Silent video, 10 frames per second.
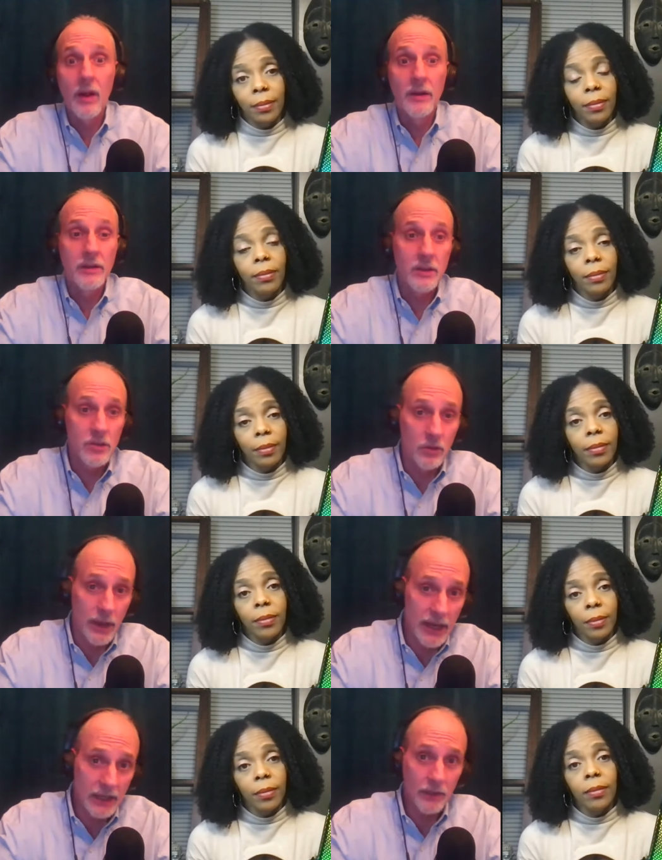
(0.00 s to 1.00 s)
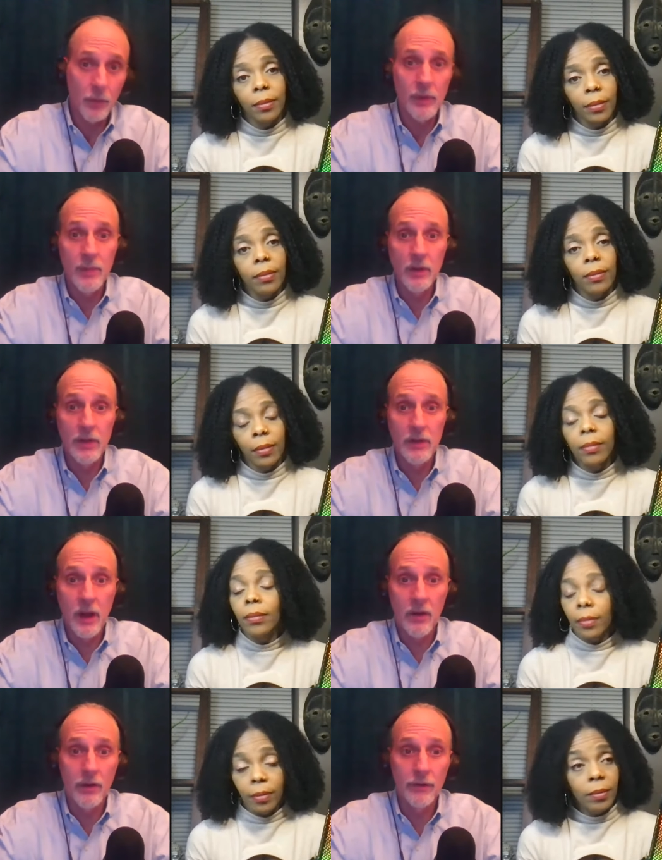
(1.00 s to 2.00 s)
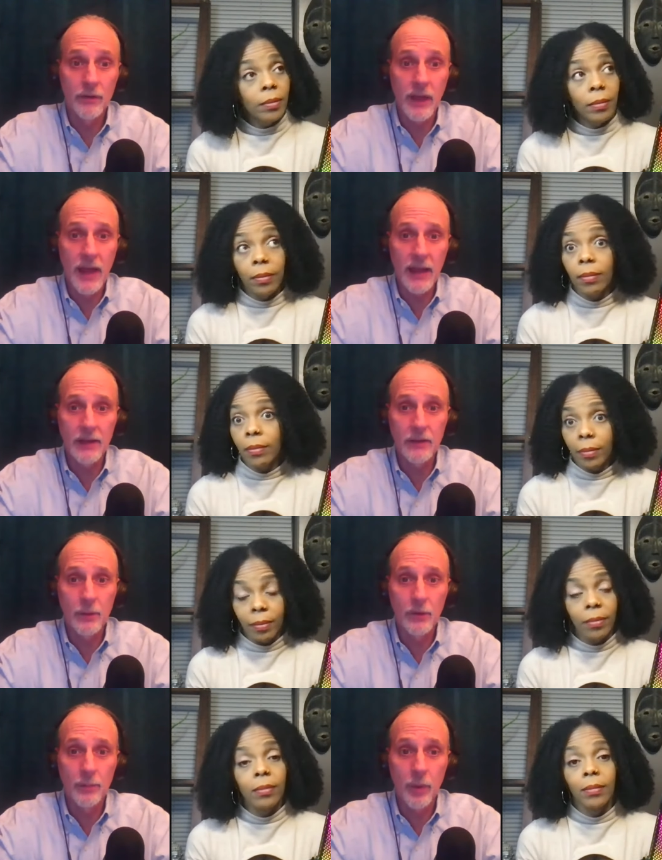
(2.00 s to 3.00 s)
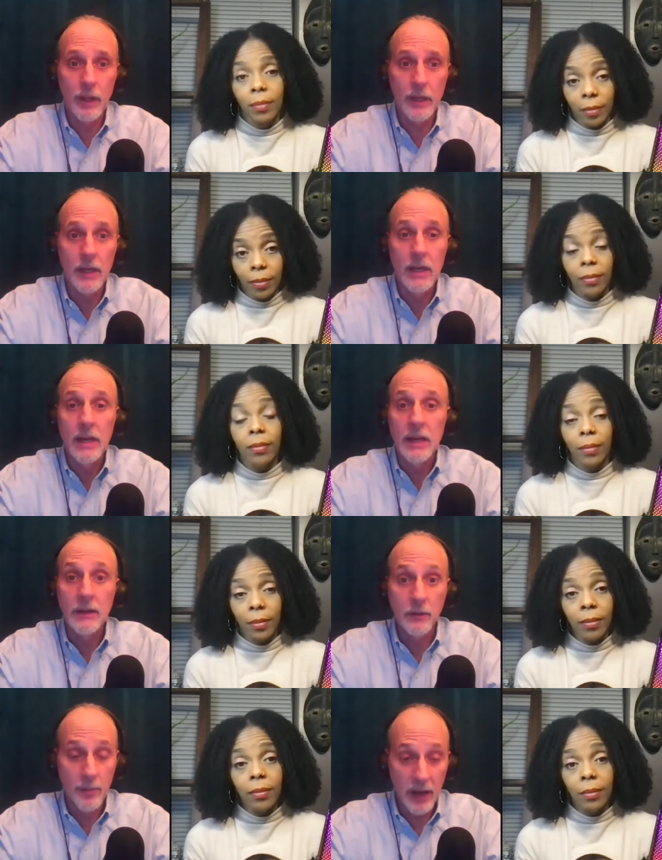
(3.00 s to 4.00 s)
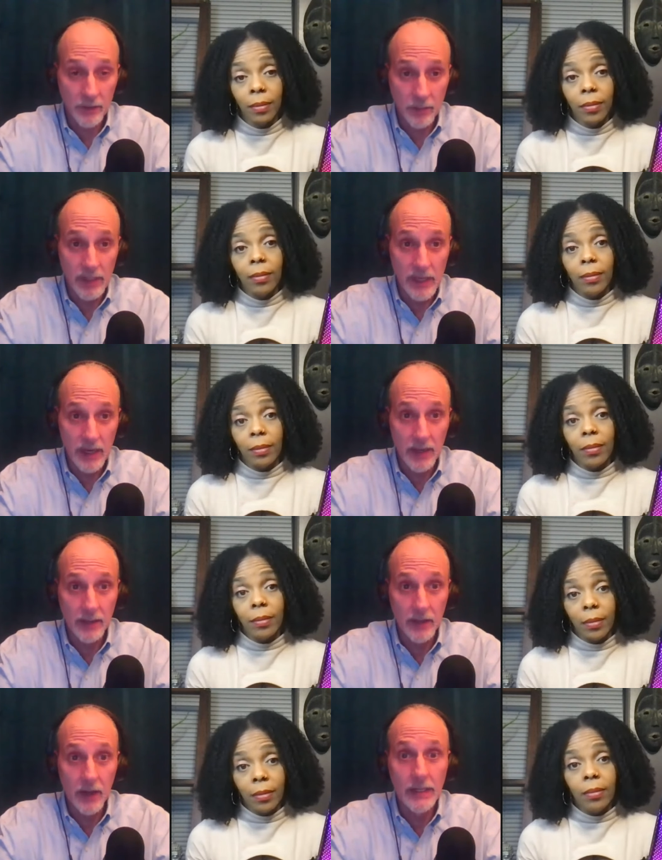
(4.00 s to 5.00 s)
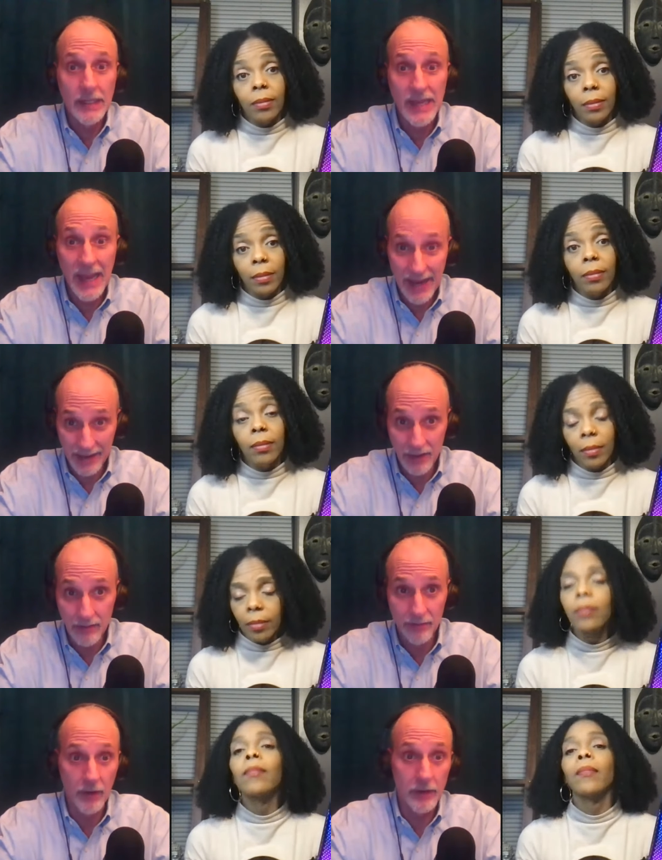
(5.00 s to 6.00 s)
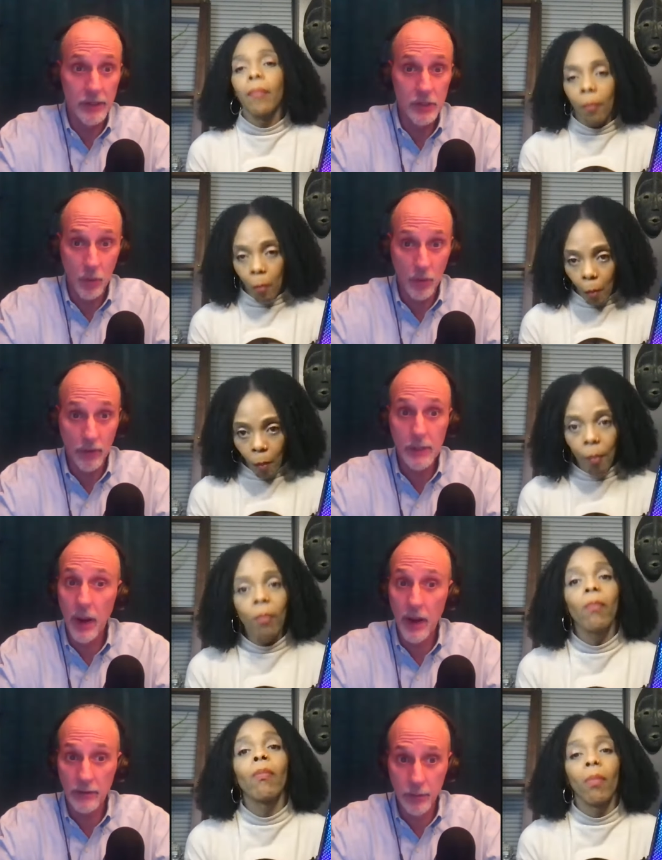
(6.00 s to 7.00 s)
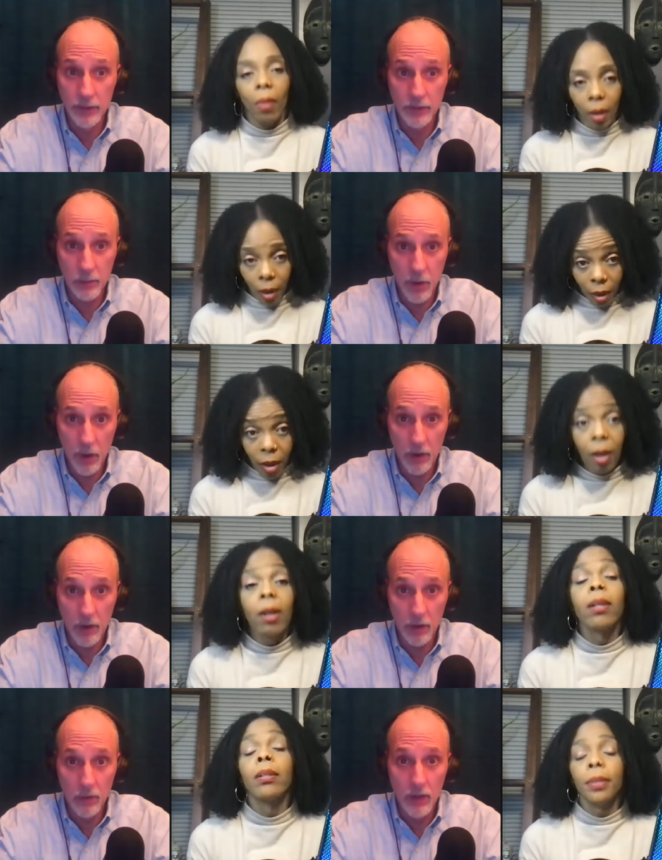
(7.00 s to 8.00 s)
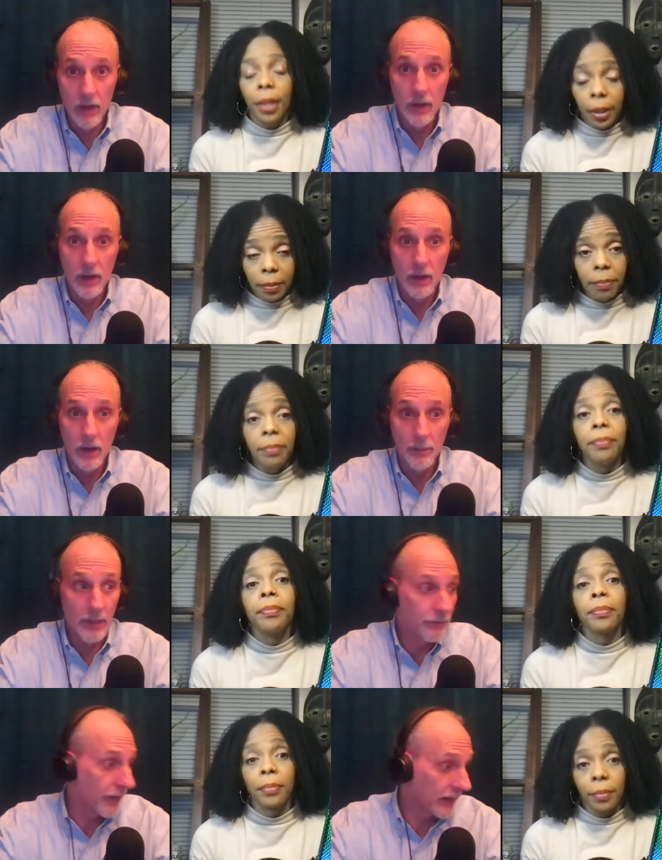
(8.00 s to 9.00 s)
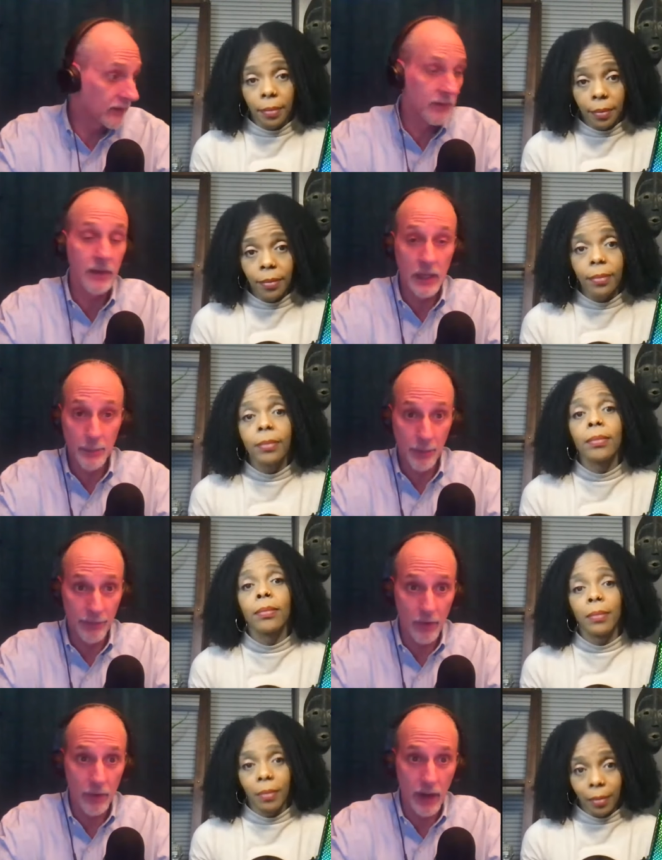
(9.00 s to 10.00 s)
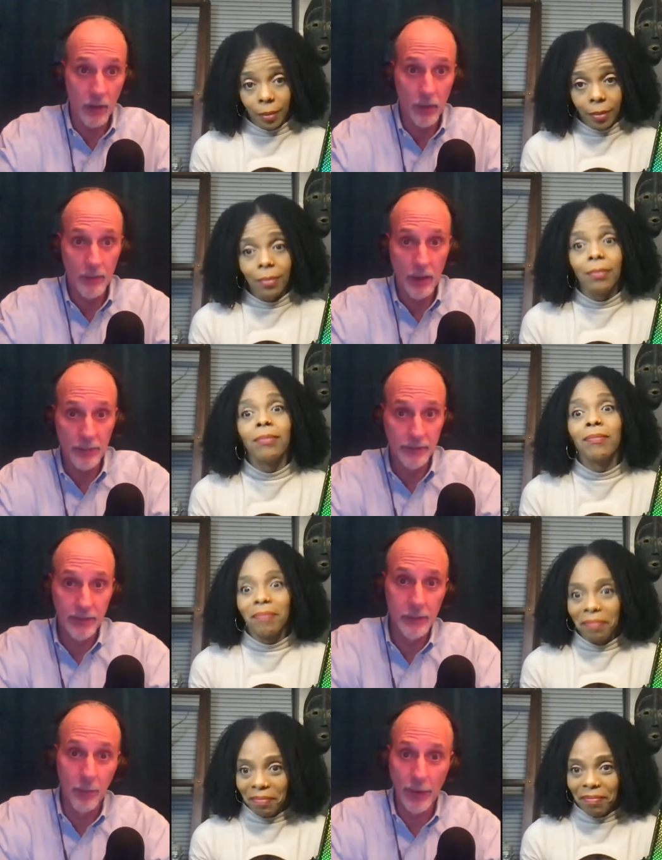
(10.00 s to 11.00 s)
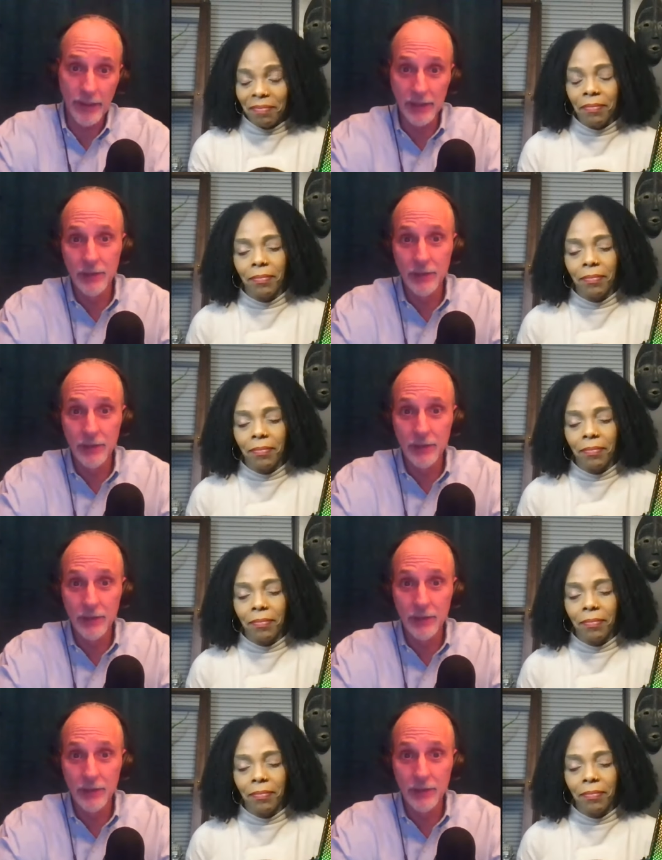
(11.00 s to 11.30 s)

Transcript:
Speaker 1: an additional $83 million is added to his plate. He's about to be hit again very shortly, possibly tomorrow. In fact, keep your phone out. We might be seeing breaking